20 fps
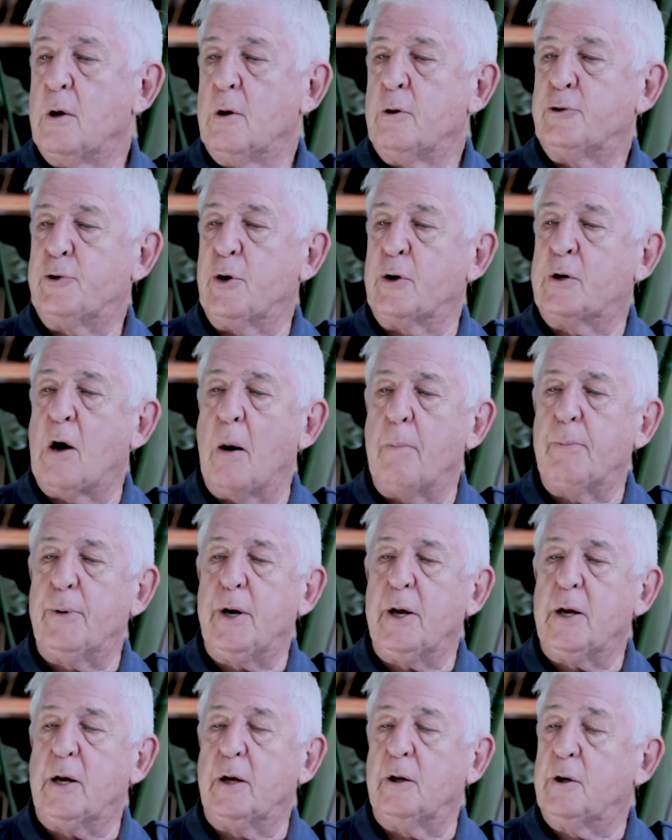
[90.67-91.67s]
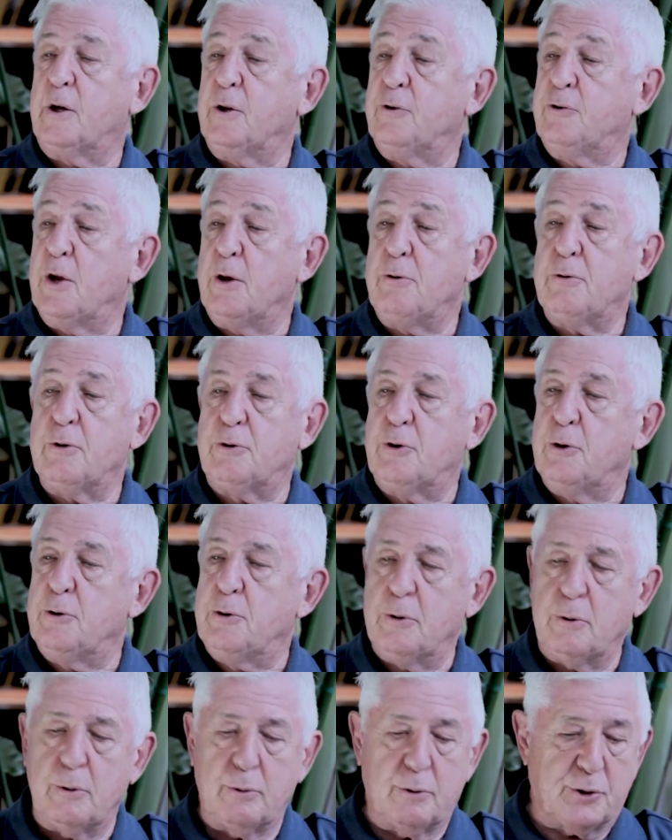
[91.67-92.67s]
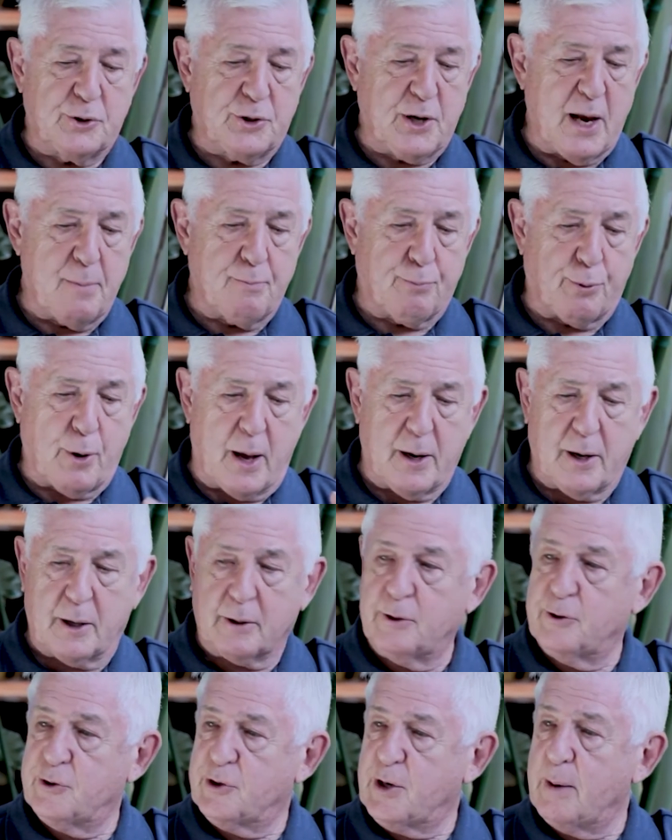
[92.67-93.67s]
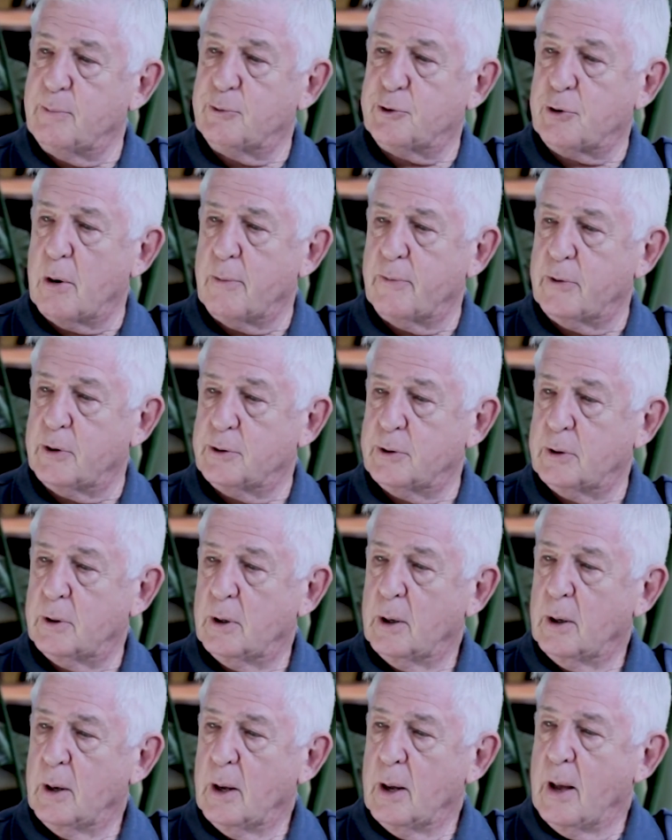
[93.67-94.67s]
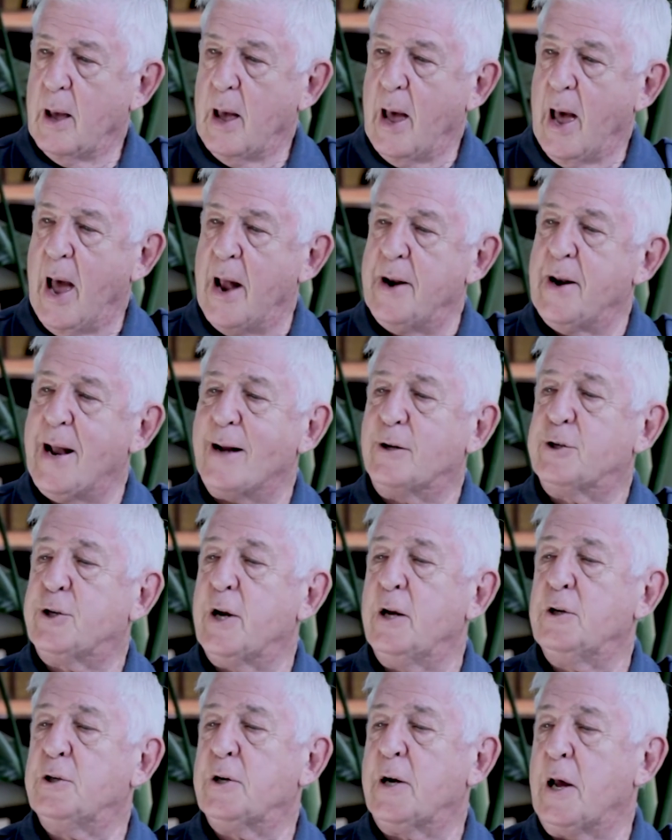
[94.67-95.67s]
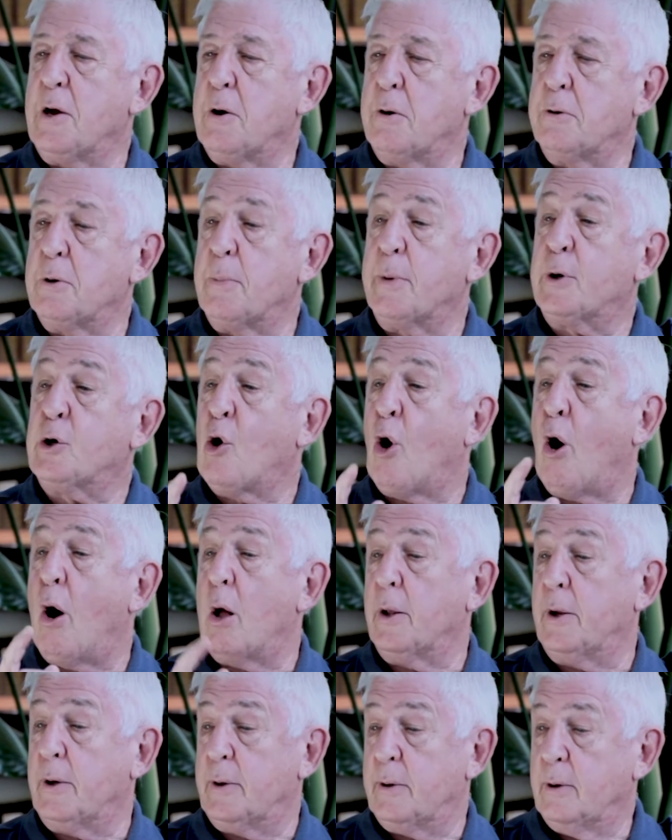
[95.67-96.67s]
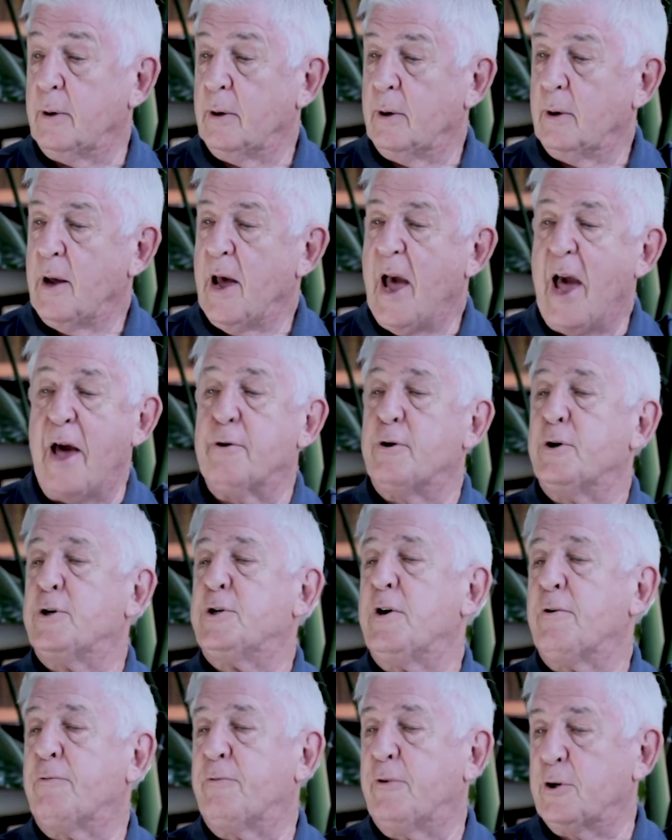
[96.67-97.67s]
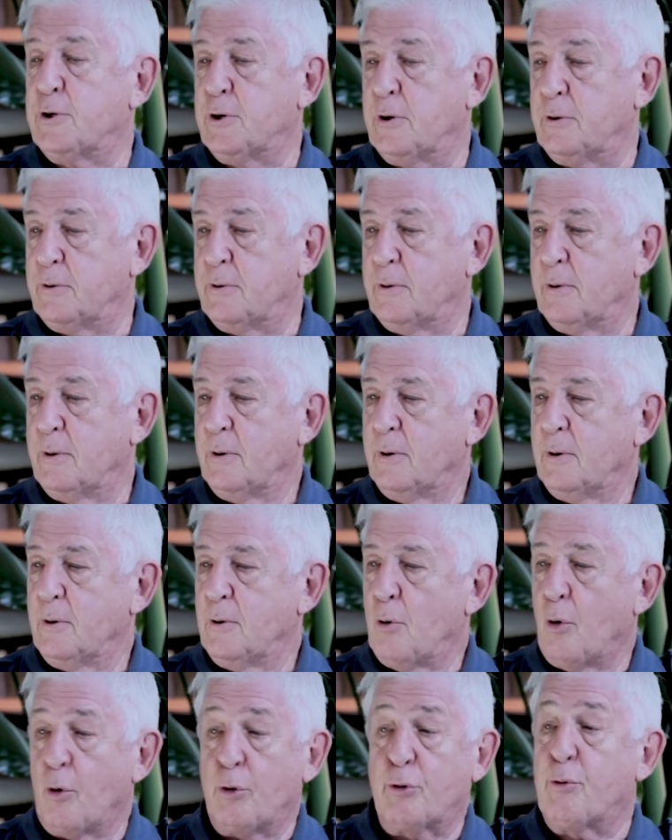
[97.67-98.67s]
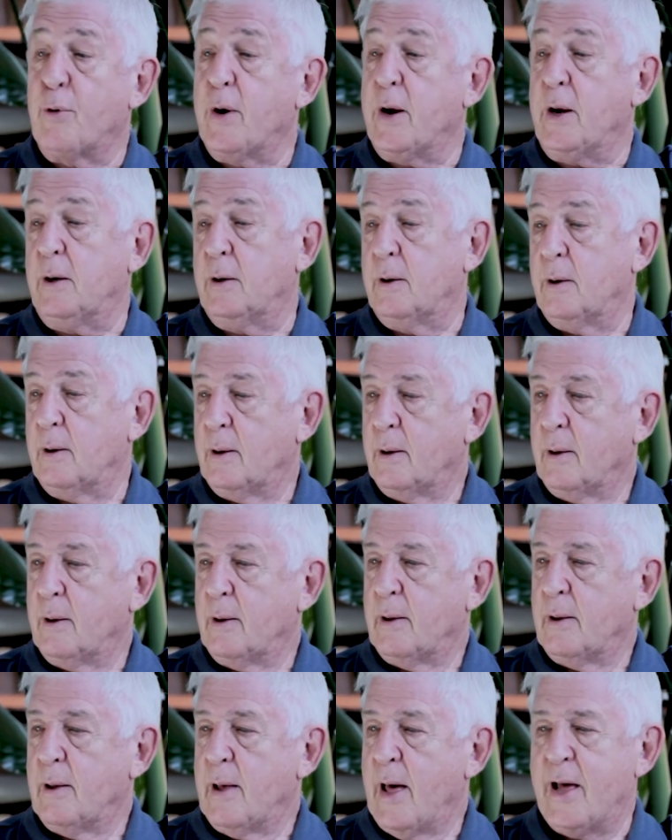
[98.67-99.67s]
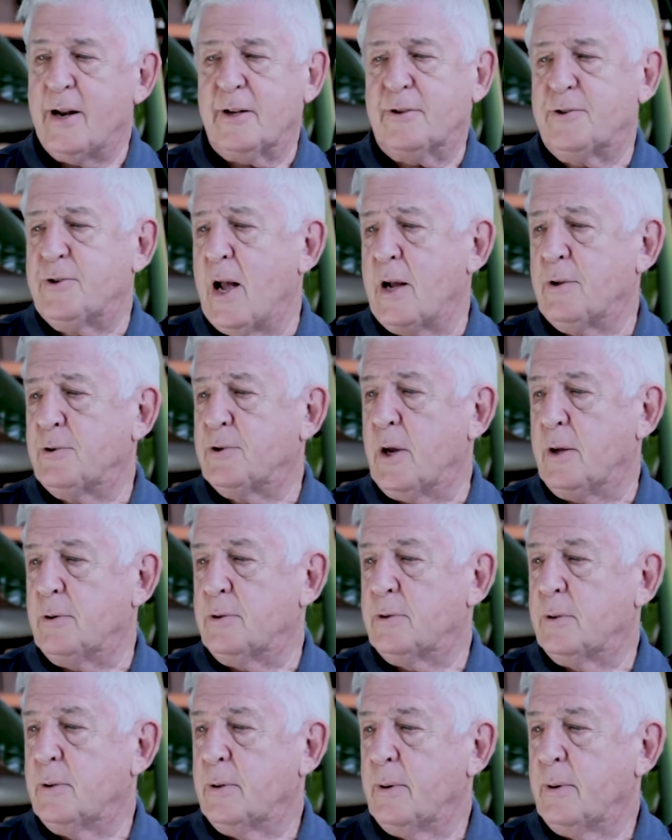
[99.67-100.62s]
So a company can continue to do the same product and same service and not change an iota but call it energy efficient or green. And it's nonsense.